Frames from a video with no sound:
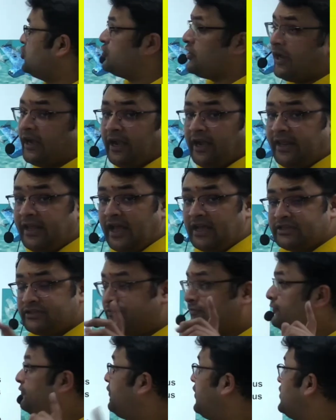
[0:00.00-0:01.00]
India's
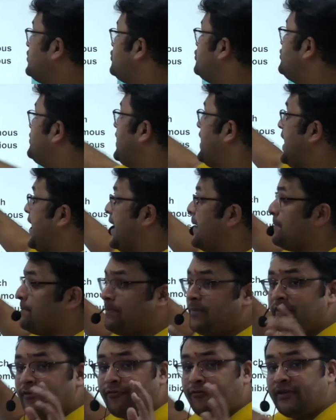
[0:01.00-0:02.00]
first
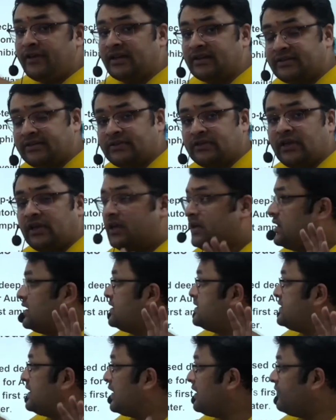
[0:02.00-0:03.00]
amphibious
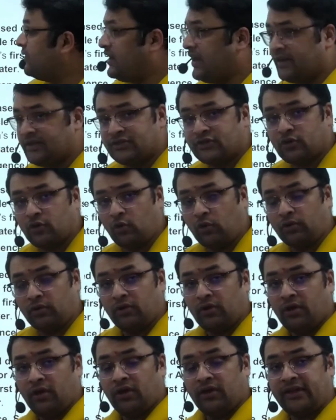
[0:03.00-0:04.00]
surveillance drone.
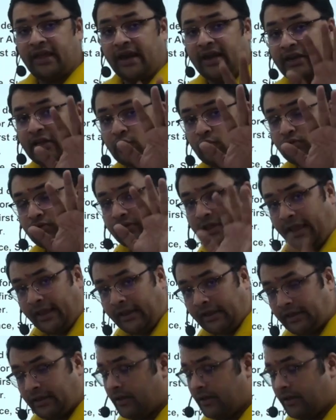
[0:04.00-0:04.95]
Can you think